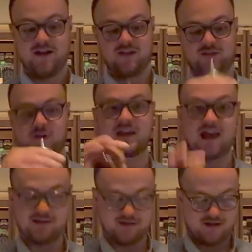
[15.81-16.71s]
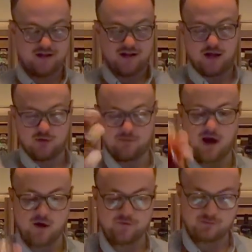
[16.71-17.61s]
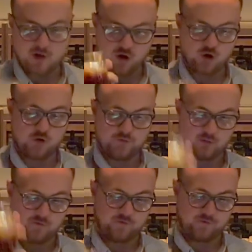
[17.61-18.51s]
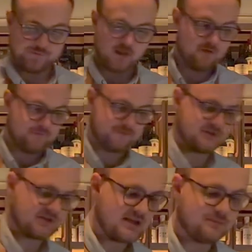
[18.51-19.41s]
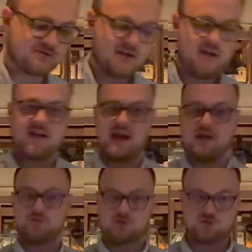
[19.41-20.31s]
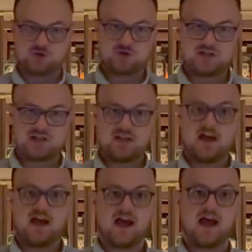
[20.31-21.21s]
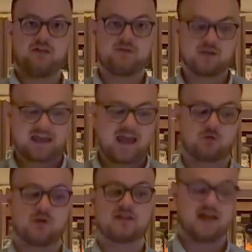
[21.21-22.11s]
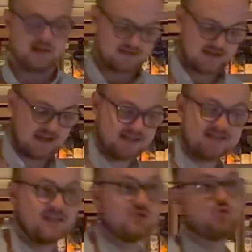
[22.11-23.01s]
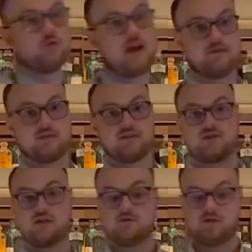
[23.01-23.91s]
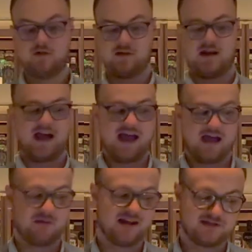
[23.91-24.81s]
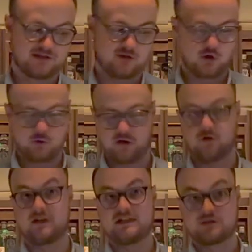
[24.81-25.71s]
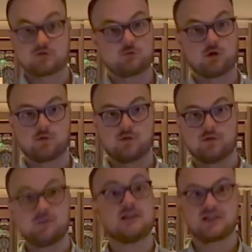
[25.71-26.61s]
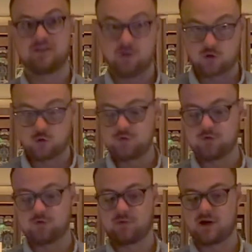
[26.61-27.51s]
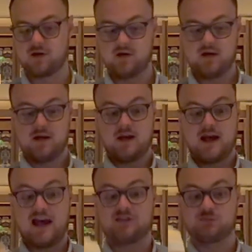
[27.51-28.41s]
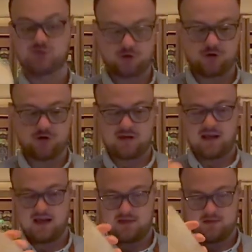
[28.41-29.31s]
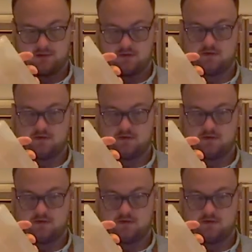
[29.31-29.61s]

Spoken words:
So again, a wee bit of miracle foamer for fluff. Just keeps everything juicy. I feel like egg white has a tendency to dry things out. And it's a lot quicker and easier to work with. So that's kind of our go-to on the bar. Some sugar again.